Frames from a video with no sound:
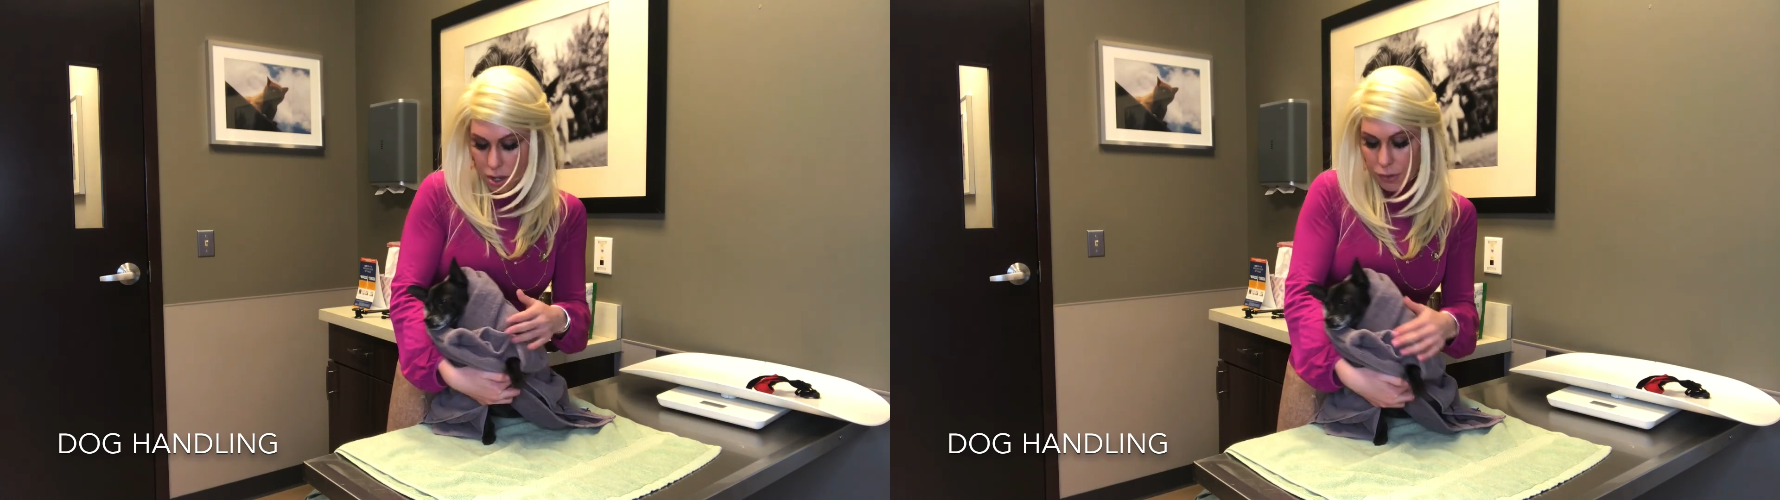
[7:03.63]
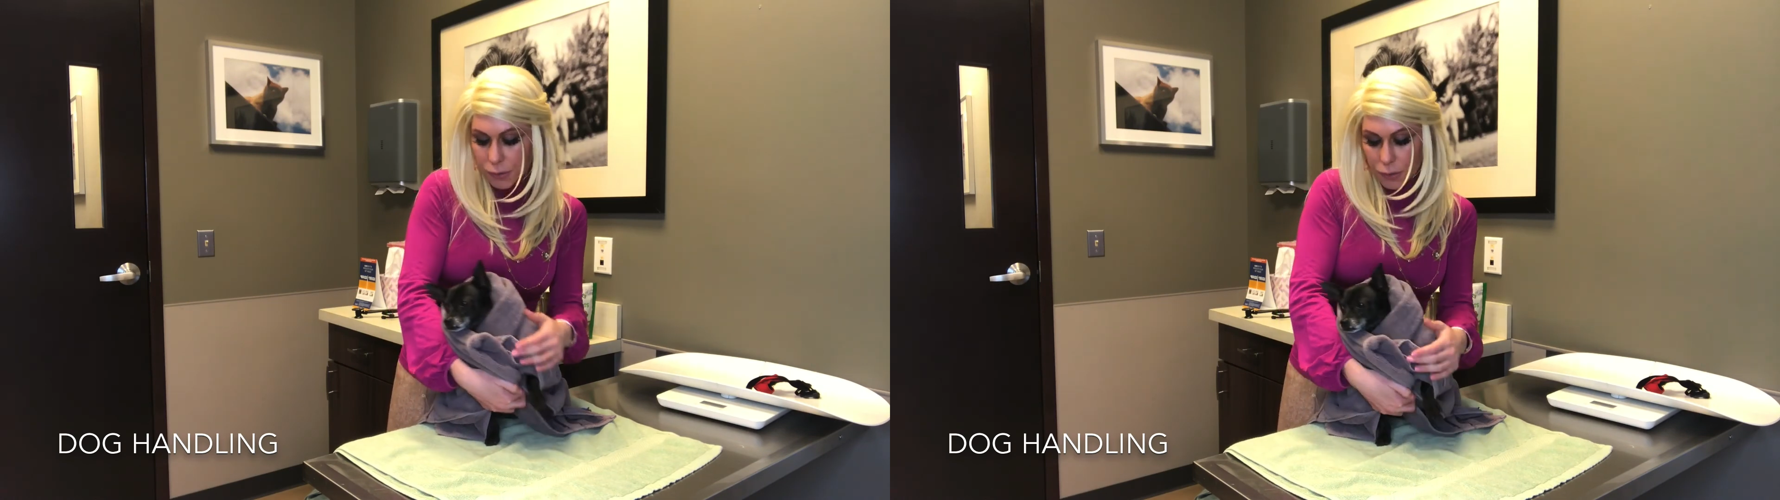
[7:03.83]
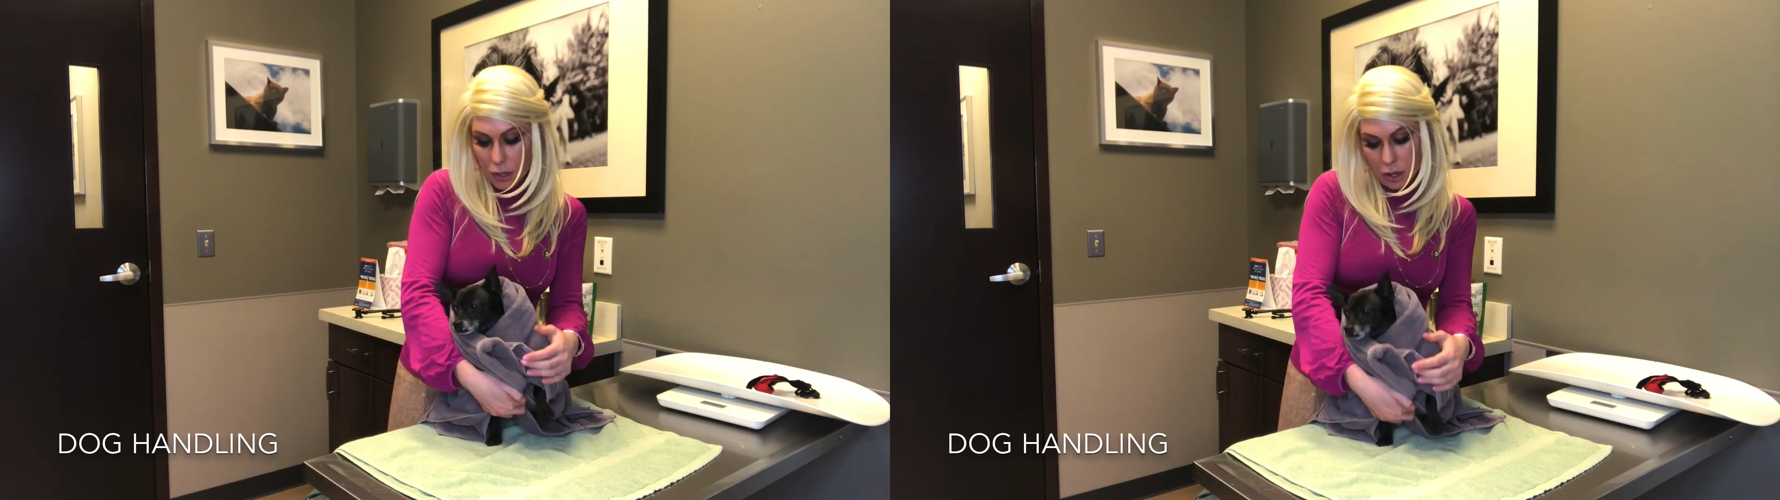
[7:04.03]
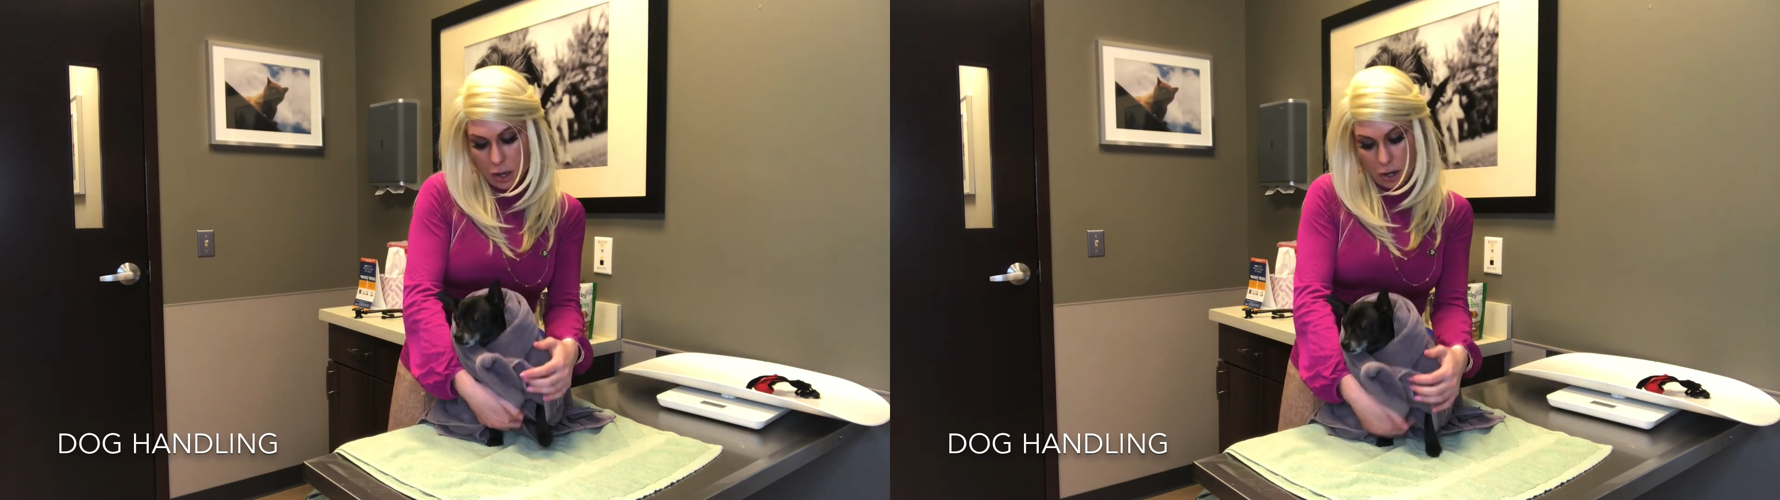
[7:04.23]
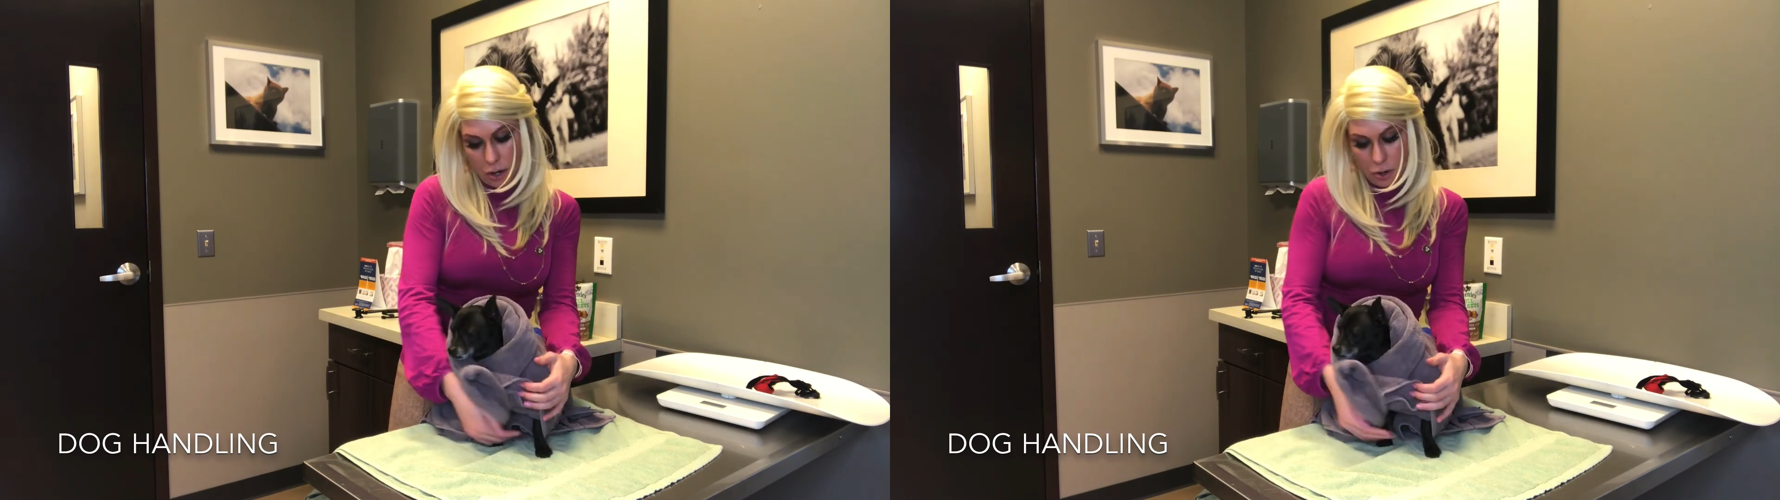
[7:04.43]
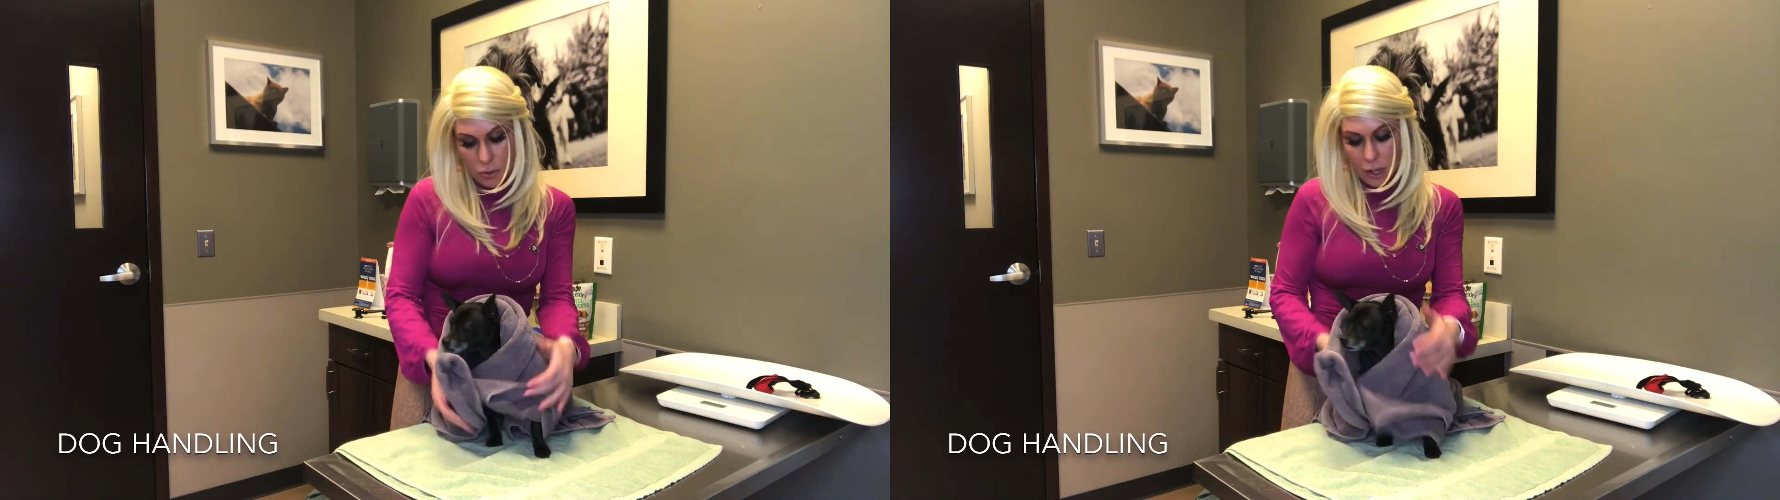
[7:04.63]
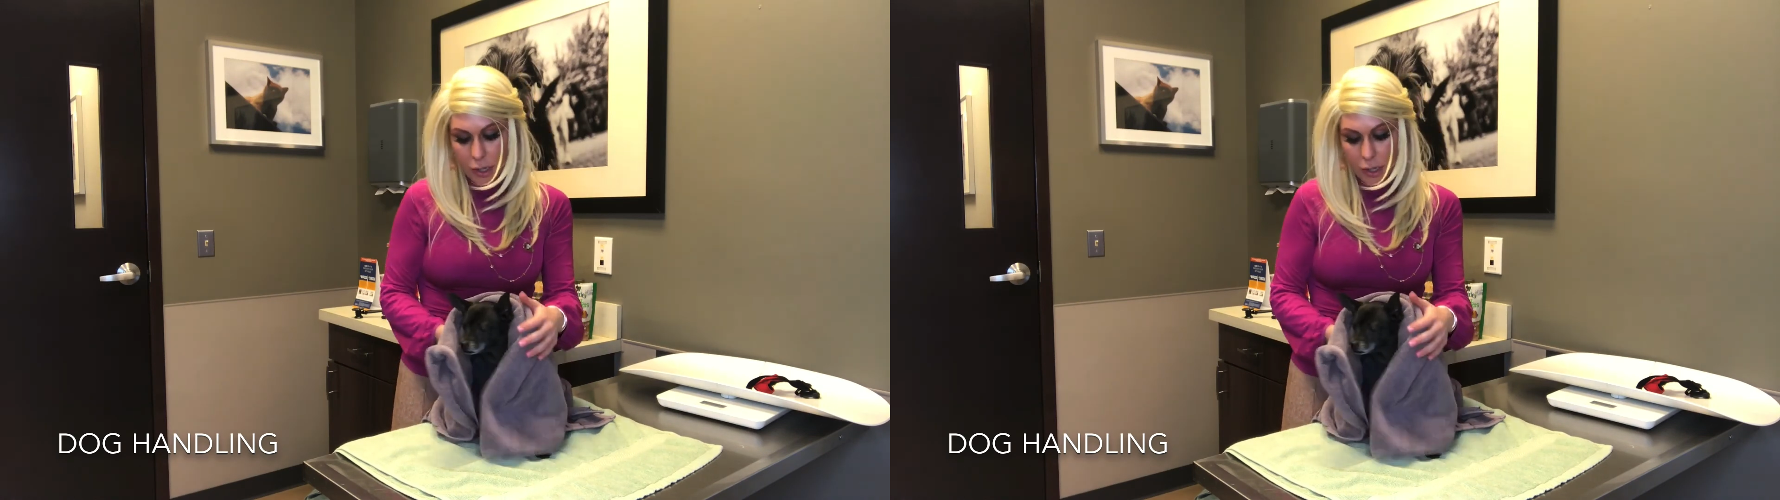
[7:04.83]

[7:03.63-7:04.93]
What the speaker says: So